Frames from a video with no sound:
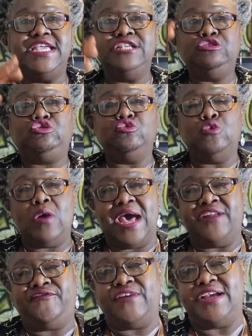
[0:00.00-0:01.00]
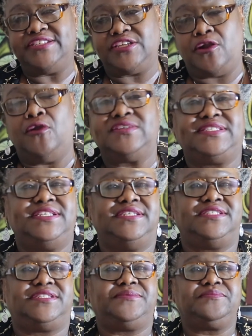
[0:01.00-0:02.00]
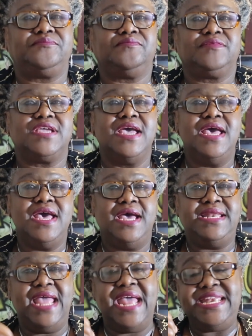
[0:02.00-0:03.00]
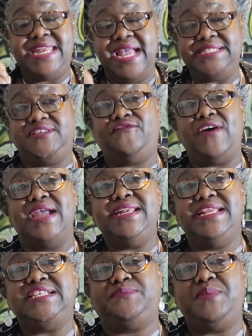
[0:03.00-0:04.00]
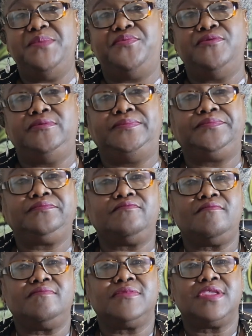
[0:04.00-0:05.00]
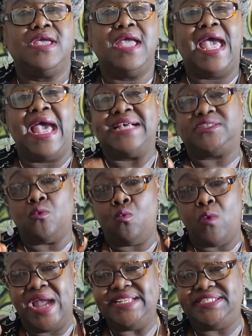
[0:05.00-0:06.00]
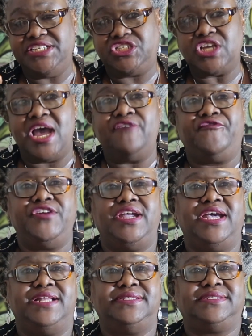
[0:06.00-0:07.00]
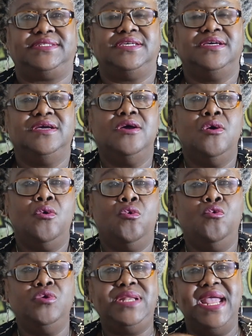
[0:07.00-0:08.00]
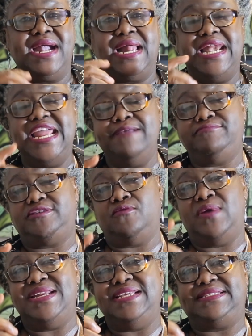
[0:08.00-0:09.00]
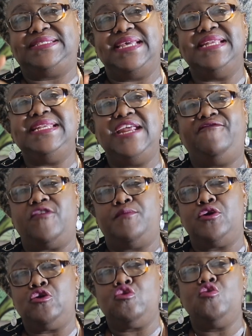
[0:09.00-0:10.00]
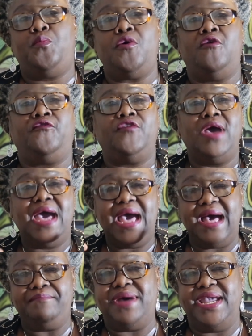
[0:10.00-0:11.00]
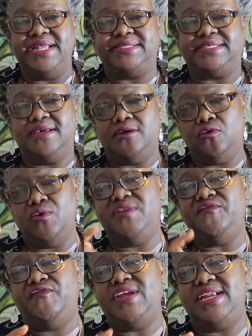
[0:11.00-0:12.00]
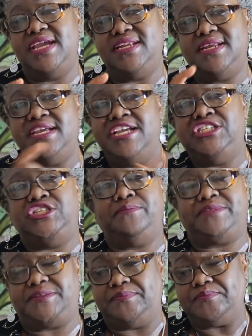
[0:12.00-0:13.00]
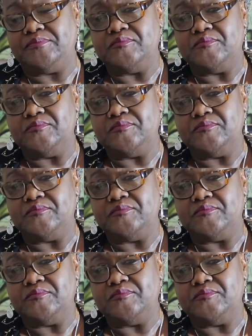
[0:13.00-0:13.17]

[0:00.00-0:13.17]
into advanced clusters. They identified these people as whitish Africans, who they claimed were descended from a group of Hamites who invaded Egypt.